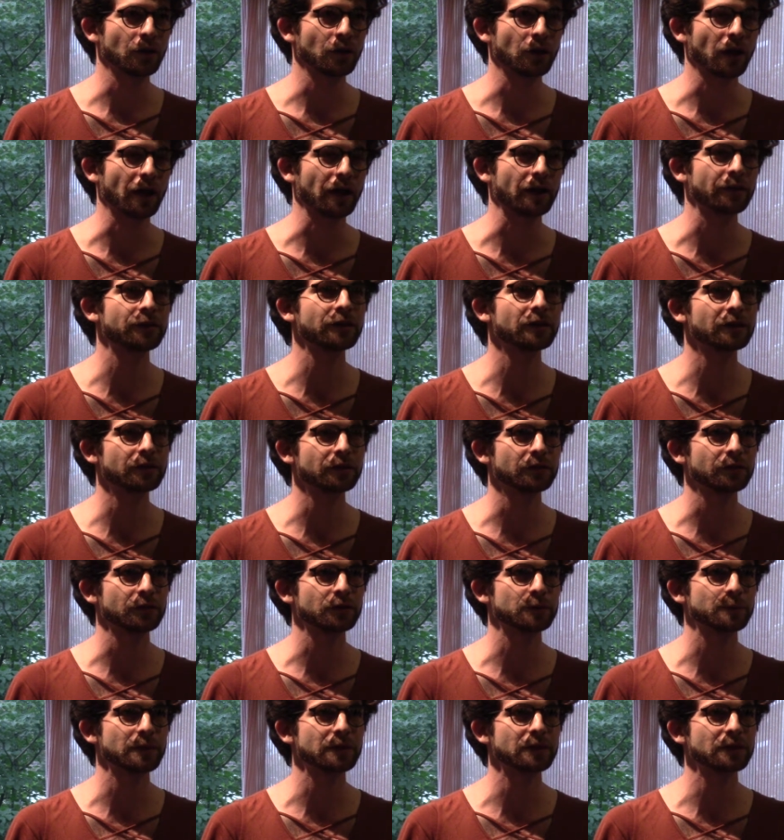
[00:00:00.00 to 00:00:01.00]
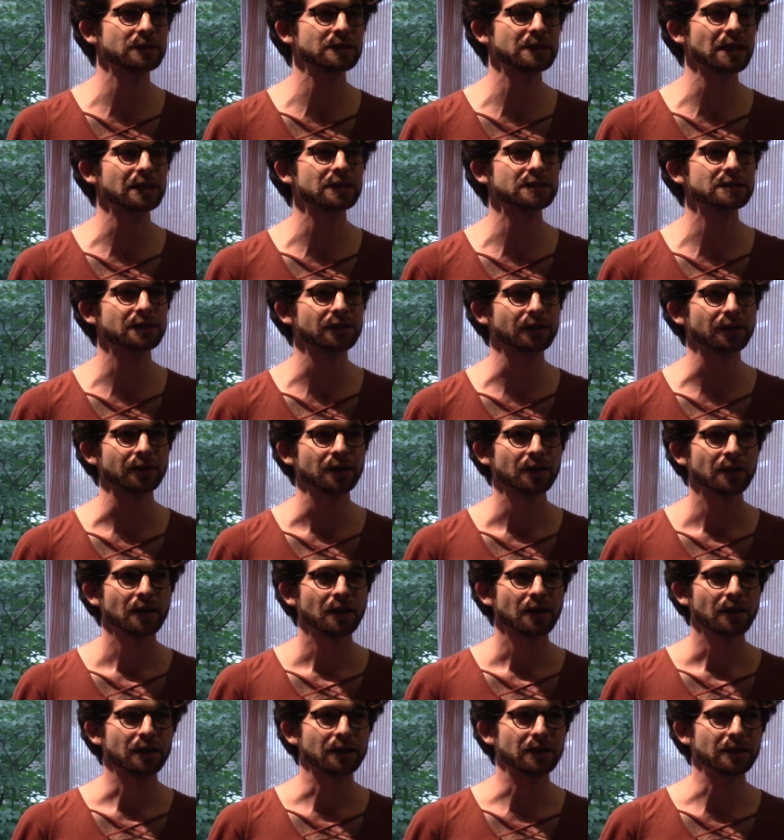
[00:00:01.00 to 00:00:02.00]
I think there's been the sense that
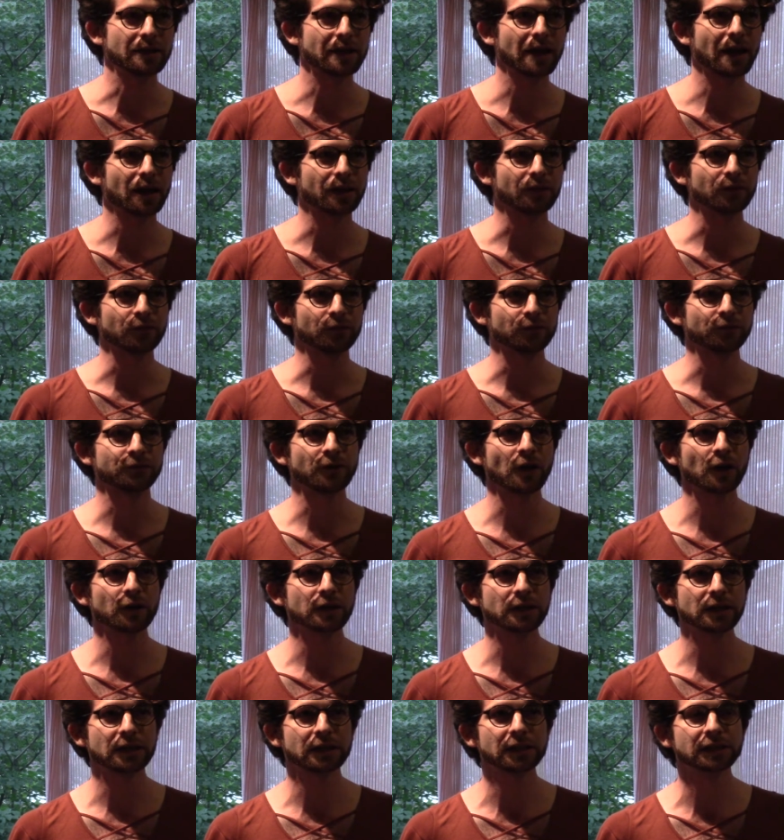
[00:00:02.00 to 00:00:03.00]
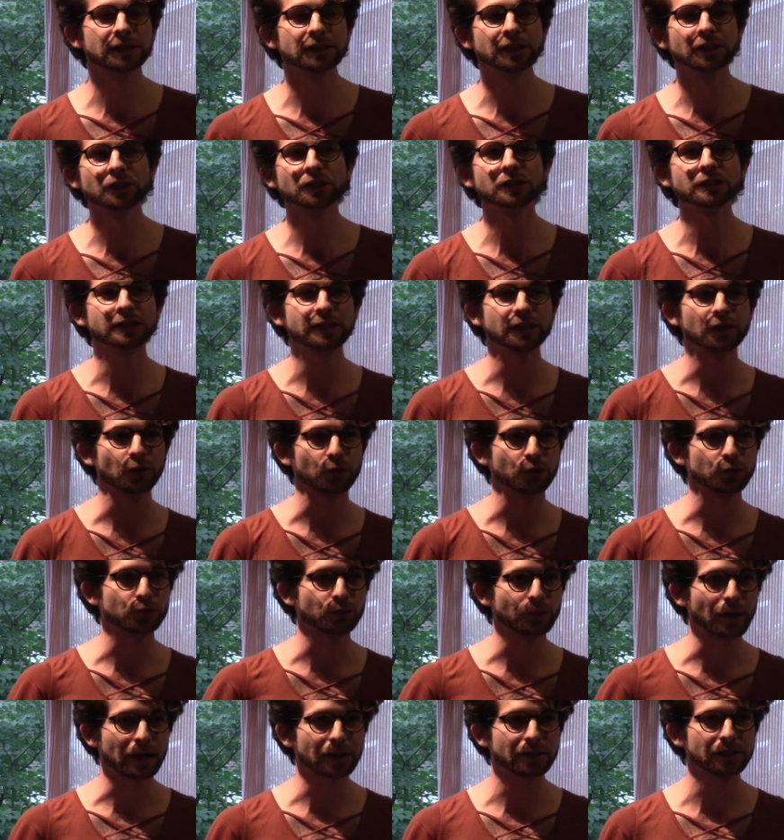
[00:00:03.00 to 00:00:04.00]
he can't very clearly or
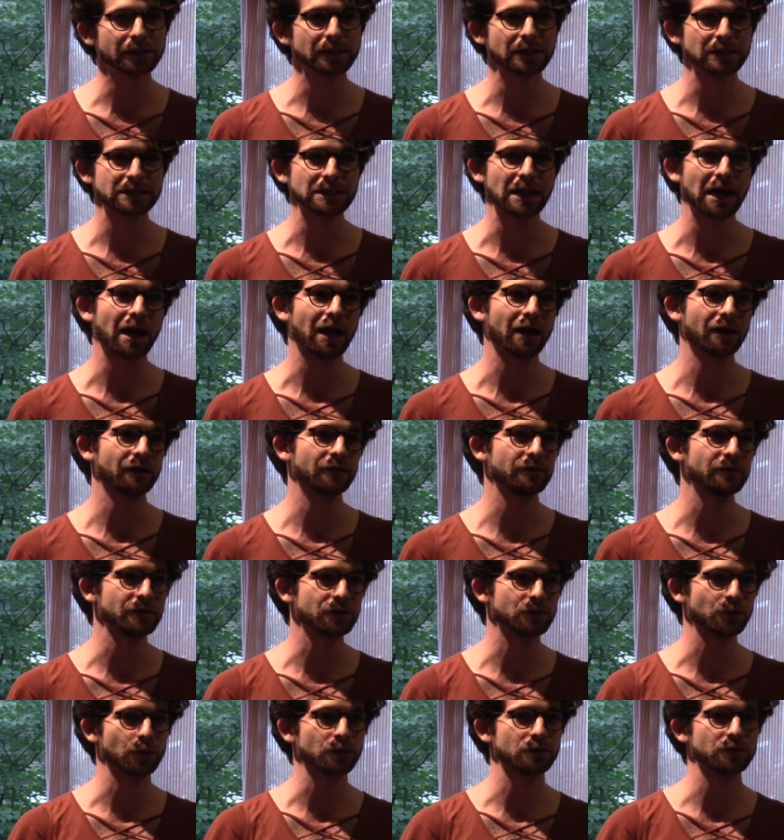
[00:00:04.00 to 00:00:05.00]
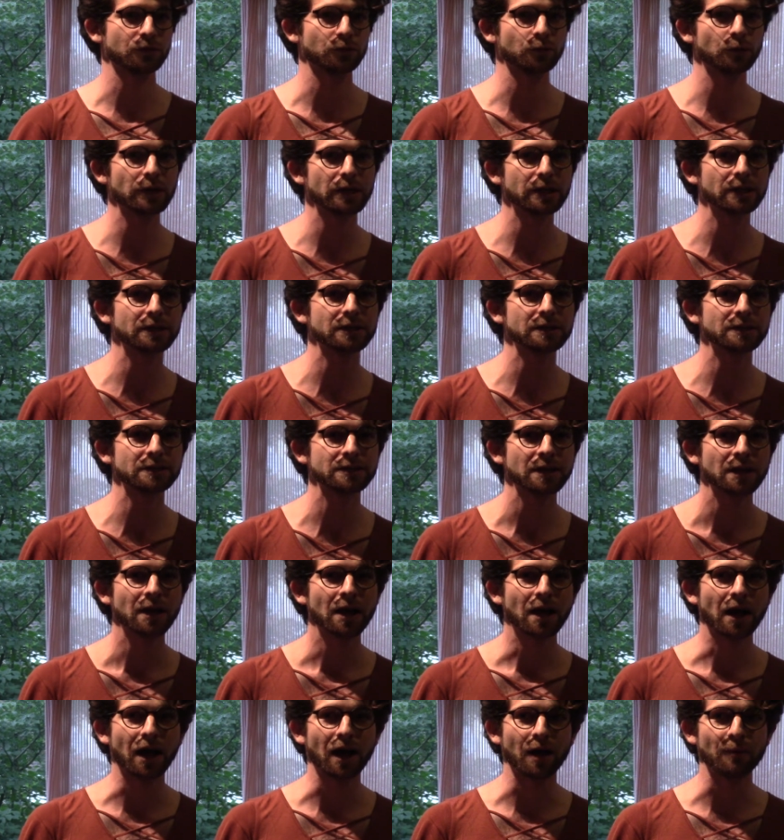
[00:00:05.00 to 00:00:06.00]
directly attack these sorts of wins,
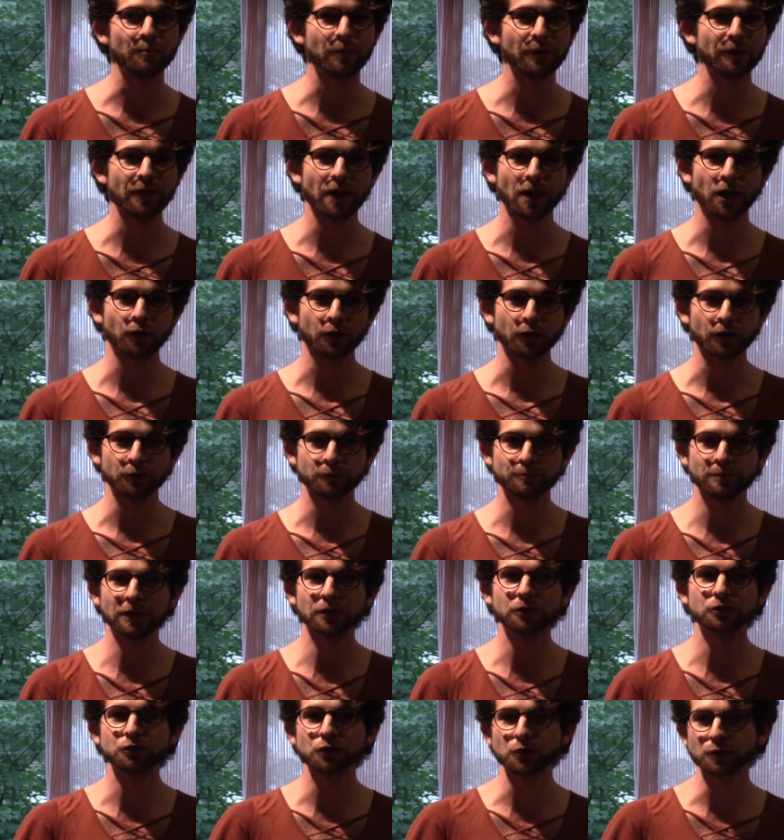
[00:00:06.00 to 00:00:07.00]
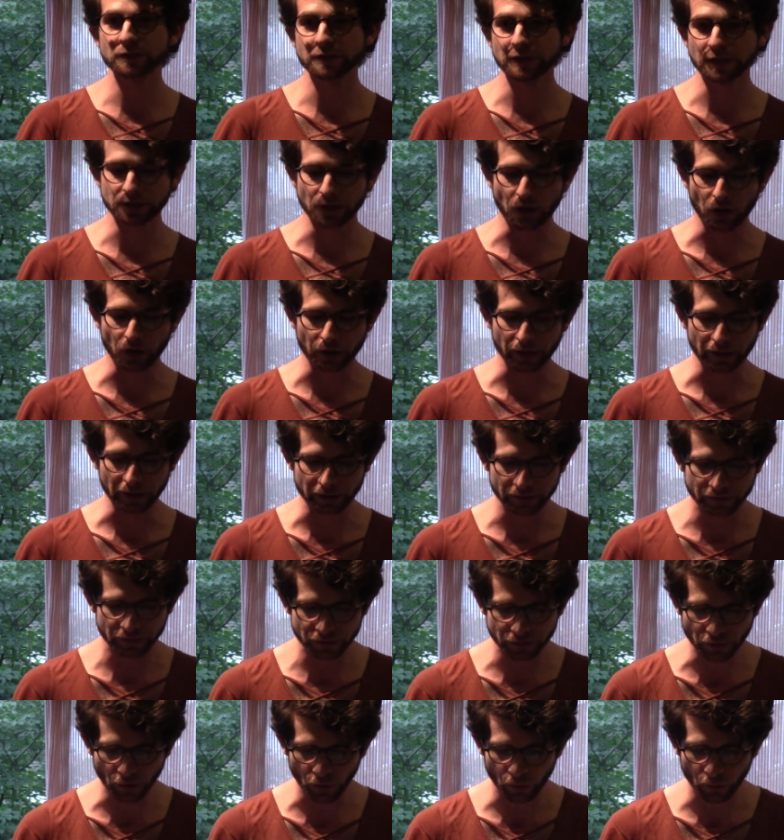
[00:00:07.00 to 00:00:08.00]
but they are a big juicy target.
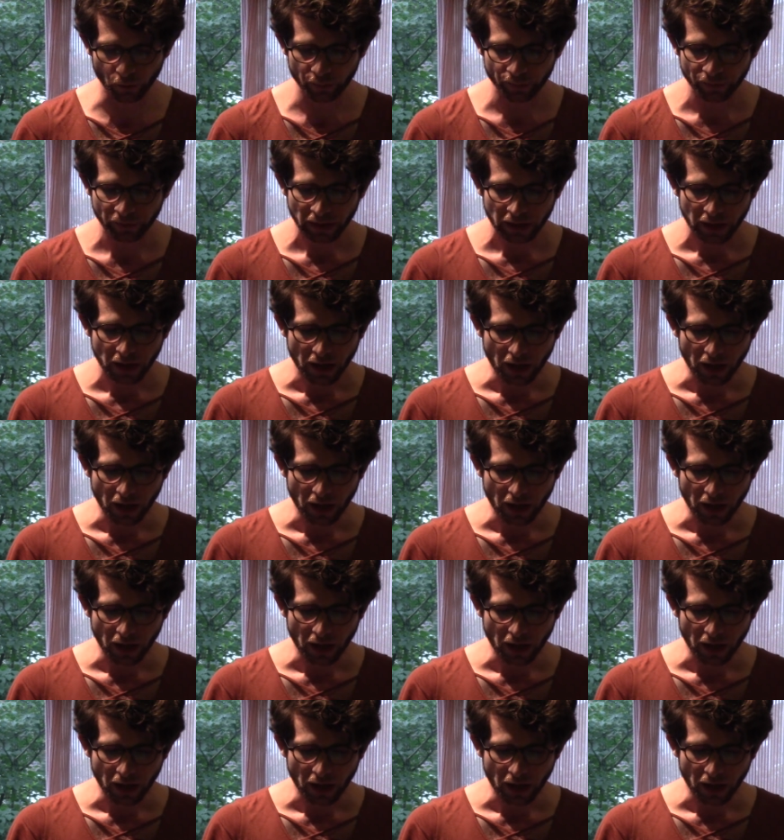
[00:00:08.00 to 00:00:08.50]
So